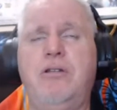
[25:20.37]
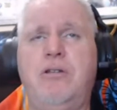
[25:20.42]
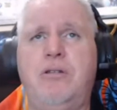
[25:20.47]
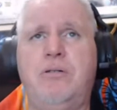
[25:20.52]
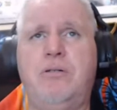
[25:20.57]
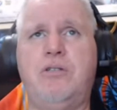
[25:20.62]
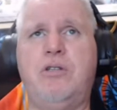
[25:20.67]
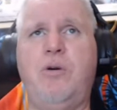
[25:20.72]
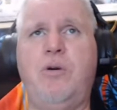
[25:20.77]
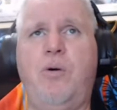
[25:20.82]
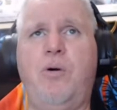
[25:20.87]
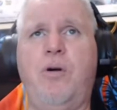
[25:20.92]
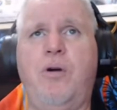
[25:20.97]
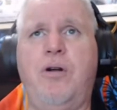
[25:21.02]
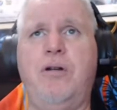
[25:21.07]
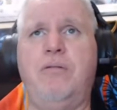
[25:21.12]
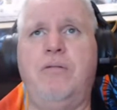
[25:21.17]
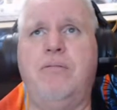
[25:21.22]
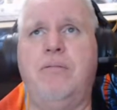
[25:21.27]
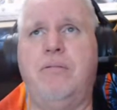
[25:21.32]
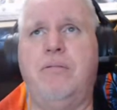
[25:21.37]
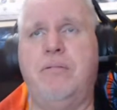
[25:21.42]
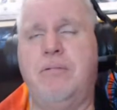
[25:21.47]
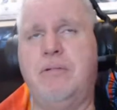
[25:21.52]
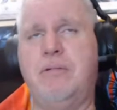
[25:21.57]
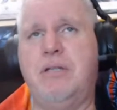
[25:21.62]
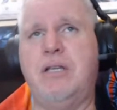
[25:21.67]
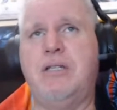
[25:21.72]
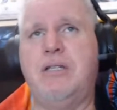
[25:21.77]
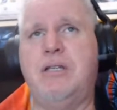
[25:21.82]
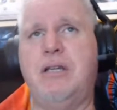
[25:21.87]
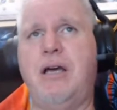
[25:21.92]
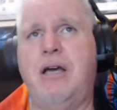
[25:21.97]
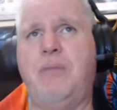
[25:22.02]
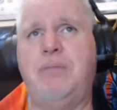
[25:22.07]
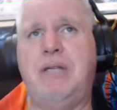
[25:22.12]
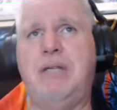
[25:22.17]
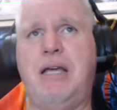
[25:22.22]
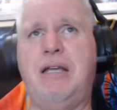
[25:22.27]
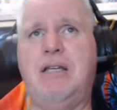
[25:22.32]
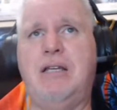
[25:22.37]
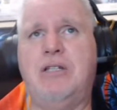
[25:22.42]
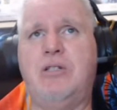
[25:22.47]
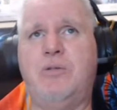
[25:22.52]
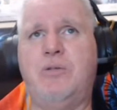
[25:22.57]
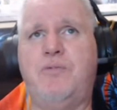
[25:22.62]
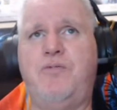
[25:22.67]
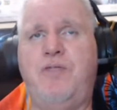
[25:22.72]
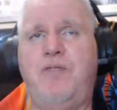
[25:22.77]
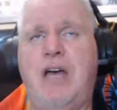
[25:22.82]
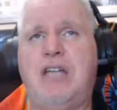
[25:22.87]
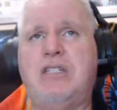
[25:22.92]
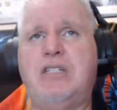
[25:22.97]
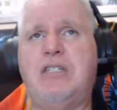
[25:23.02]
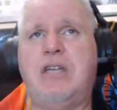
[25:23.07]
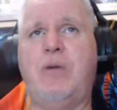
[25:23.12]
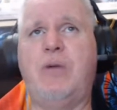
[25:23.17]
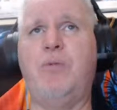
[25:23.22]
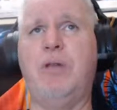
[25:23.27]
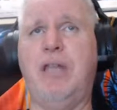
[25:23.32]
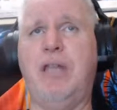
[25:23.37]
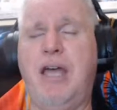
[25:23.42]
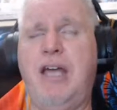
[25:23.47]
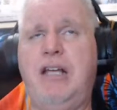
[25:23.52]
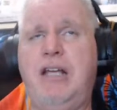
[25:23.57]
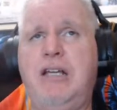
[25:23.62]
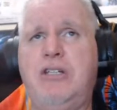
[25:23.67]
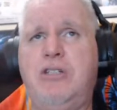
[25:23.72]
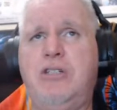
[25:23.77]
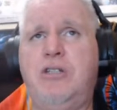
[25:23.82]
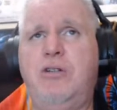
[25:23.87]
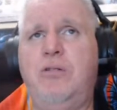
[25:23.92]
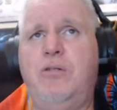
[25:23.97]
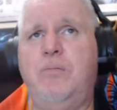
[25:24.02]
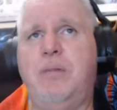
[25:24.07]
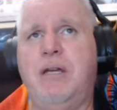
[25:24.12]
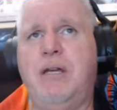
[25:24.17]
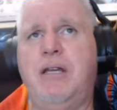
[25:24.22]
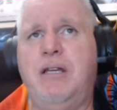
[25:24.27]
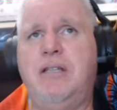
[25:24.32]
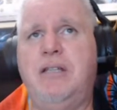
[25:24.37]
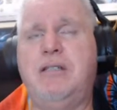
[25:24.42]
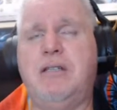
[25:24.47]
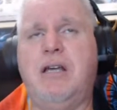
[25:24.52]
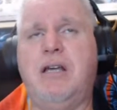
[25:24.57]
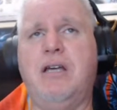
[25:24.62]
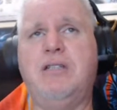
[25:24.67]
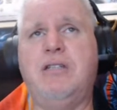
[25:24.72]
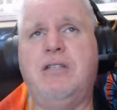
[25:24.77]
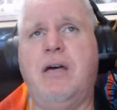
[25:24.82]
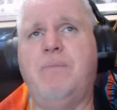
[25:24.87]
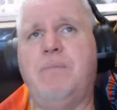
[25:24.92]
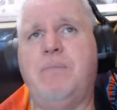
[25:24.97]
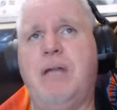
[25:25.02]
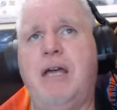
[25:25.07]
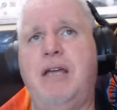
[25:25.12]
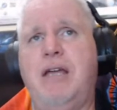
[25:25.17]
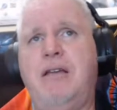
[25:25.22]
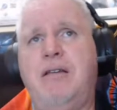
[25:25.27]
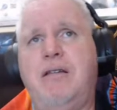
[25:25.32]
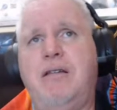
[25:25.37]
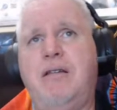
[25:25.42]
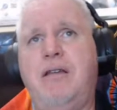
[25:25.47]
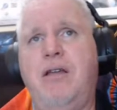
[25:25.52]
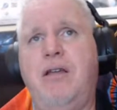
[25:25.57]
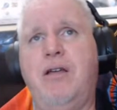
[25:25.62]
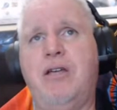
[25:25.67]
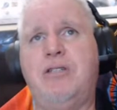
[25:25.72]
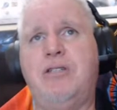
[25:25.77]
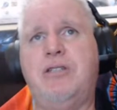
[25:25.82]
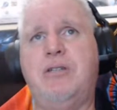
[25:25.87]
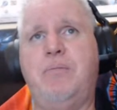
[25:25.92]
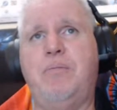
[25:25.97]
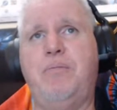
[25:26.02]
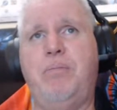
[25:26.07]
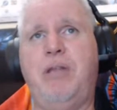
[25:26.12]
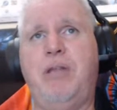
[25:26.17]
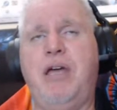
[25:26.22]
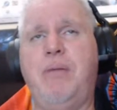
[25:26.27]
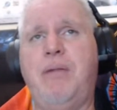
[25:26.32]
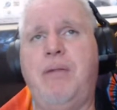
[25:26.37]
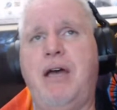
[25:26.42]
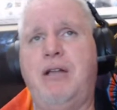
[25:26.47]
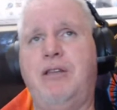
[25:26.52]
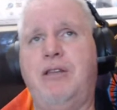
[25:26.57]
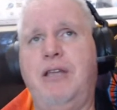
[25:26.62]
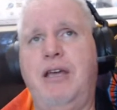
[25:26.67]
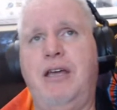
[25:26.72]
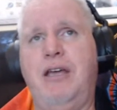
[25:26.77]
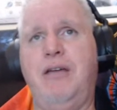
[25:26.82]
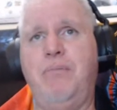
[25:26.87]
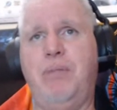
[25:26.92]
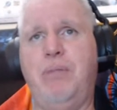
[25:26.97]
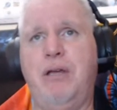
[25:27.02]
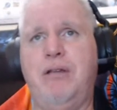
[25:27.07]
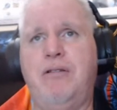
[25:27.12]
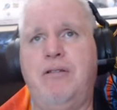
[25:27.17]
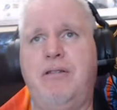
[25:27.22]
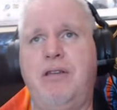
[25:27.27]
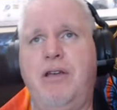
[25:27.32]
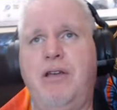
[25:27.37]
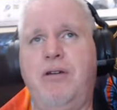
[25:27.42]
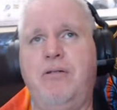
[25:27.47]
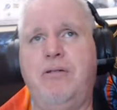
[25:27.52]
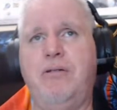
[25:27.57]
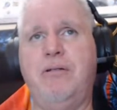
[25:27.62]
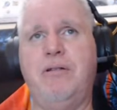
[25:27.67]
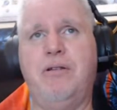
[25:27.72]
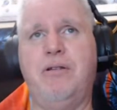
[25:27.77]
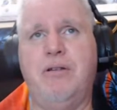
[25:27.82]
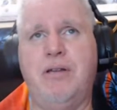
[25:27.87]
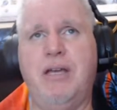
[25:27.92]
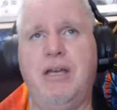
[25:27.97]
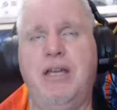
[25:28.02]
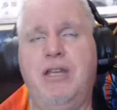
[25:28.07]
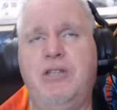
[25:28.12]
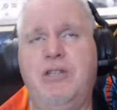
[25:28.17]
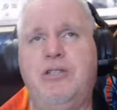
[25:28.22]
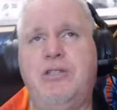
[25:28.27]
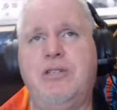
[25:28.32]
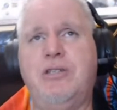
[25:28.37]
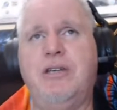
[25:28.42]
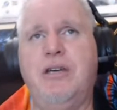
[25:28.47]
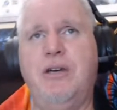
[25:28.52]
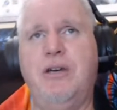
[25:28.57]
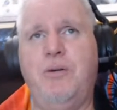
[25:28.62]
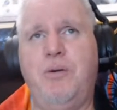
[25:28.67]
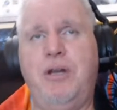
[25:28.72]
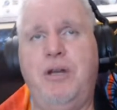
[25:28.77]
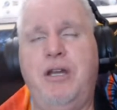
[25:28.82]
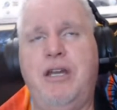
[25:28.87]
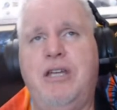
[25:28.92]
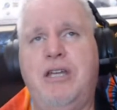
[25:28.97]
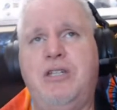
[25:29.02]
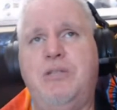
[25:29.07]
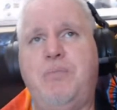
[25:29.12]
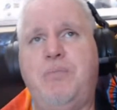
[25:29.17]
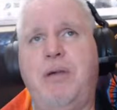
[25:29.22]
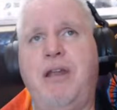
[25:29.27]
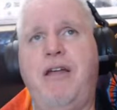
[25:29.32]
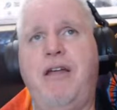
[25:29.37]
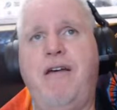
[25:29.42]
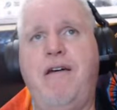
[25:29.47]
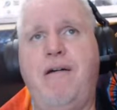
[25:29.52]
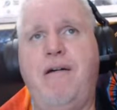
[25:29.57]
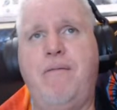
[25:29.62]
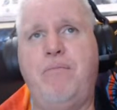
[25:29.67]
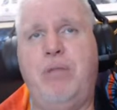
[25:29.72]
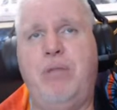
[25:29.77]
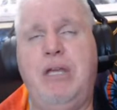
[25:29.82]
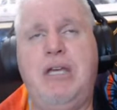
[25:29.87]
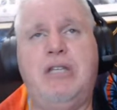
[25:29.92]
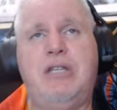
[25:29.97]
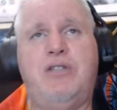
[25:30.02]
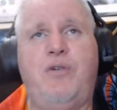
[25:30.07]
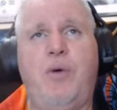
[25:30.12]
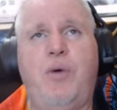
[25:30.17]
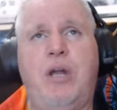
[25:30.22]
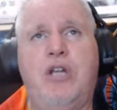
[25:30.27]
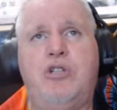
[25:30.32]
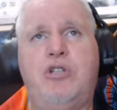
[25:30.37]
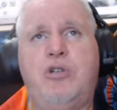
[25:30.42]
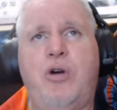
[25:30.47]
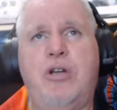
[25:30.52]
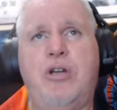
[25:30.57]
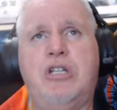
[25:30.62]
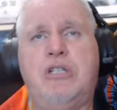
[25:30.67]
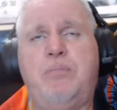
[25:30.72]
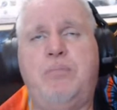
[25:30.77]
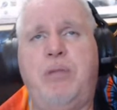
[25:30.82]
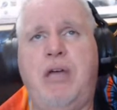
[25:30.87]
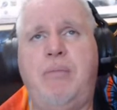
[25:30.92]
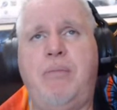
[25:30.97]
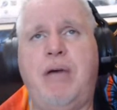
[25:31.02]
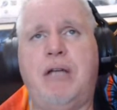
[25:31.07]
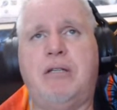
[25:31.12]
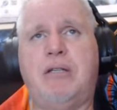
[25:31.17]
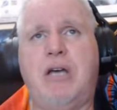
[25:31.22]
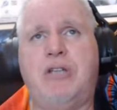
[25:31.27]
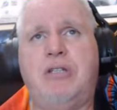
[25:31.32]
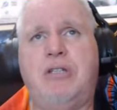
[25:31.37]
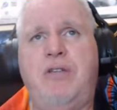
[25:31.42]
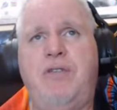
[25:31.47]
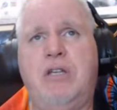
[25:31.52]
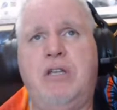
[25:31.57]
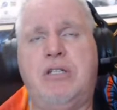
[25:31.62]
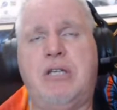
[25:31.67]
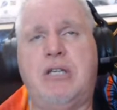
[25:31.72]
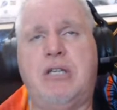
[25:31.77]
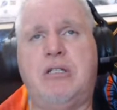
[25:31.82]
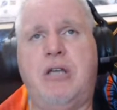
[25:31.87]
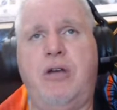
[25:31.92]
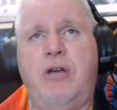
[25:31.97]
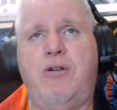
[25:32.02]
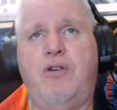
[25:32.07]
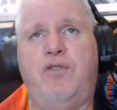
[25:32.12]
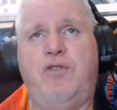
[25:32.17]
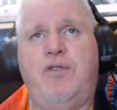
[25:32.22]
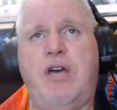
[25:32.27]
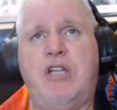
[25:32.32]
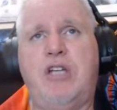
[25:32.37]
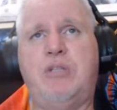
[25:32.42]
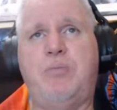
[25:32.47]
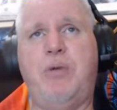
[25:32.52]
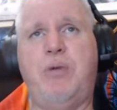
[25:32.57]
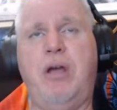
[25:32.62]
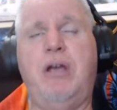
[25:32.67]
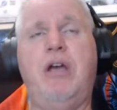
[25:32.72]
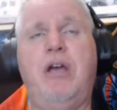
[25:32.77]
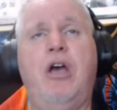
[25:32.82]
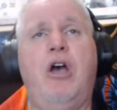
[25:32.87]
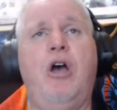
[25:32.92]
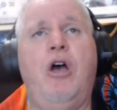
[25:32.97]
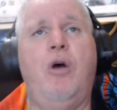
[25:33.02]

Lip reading: score. Doesn't update as fast as I would like it to, but it does update. It's a playback thing, but it is what it is. But please, if you want to join us, playback.tv/Lakers Fast Break.